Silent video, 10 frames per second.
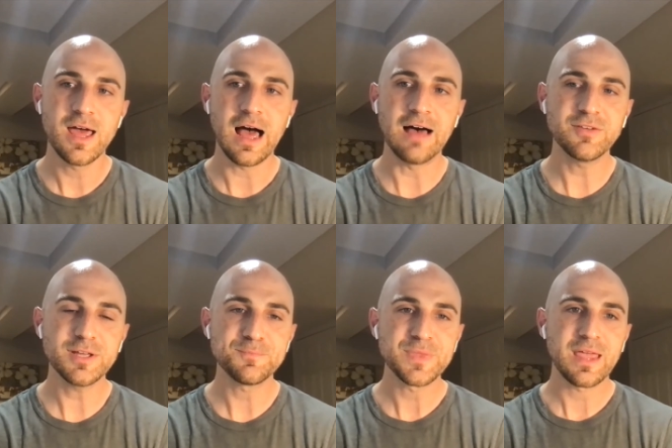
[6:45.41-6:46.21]
of
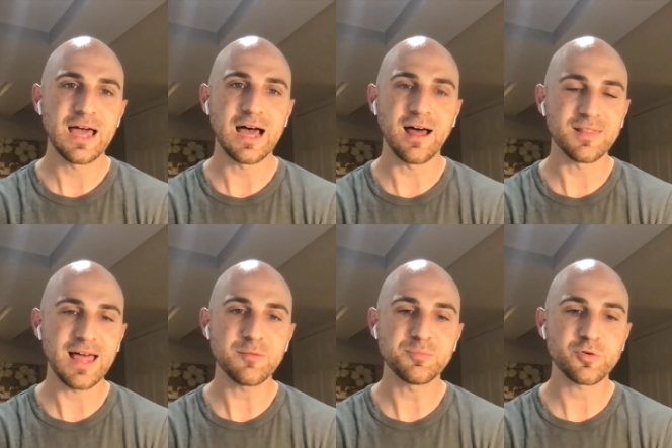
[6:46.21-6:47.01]
it. A
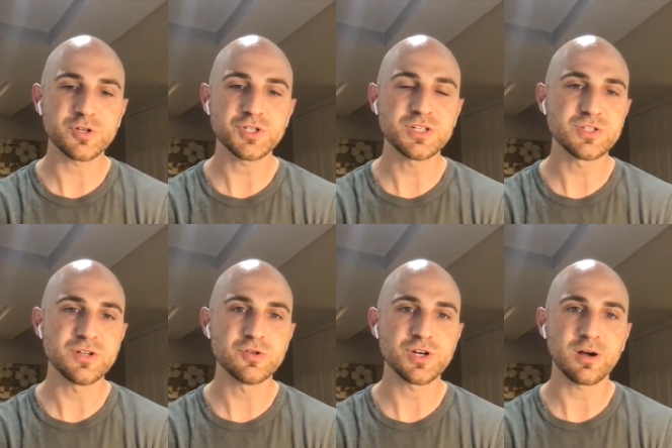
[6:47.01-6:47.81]
lot of Christians
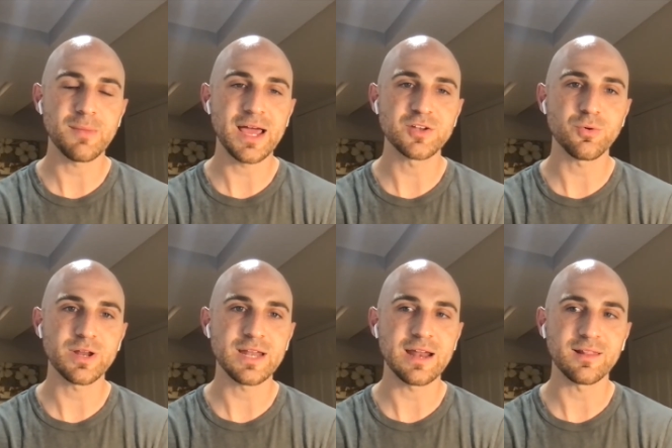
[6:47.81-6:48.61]
know Jeremiah
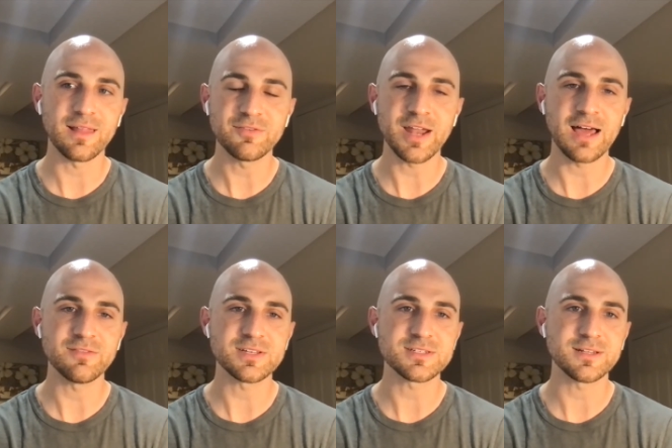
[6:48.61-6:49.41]
29:11,
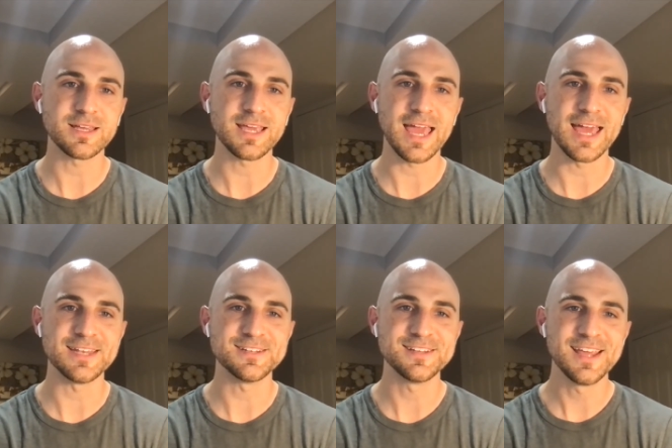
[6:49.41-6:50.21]
obviously,
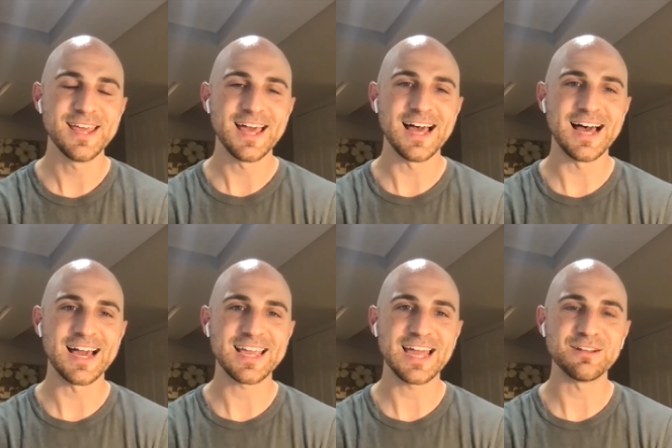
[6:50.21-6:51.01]
and
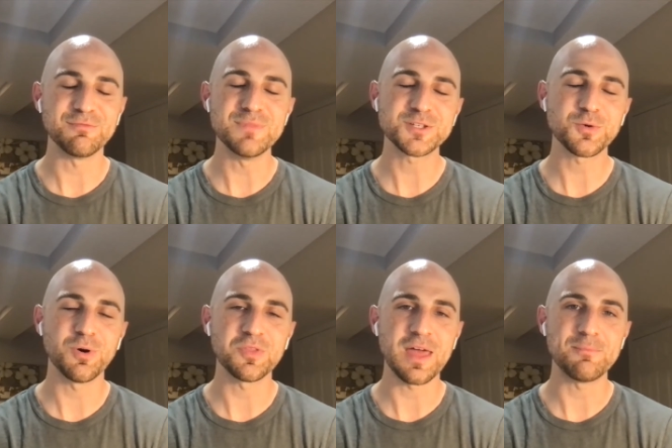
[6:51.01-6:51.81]
kind of
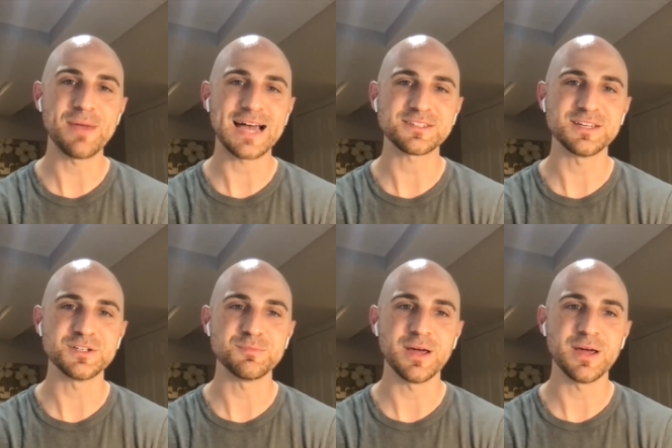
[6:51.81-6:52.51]
misquote that passage.